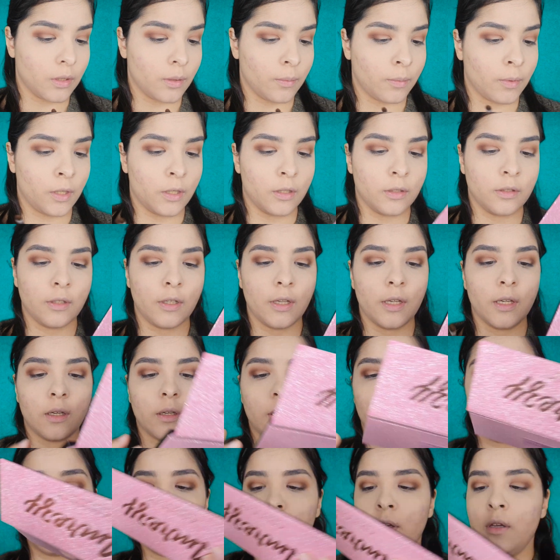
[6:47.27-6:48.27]
I'm gonna
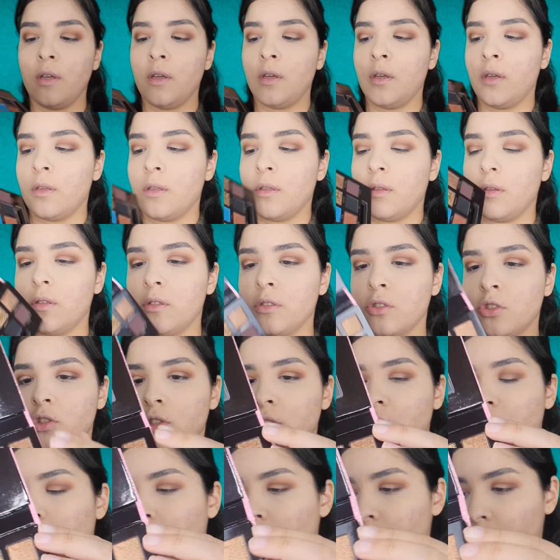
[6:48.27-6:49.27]
take this
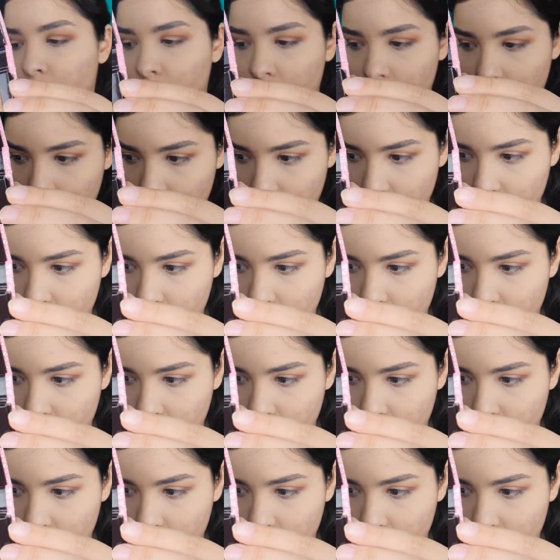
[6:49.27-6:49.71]
shade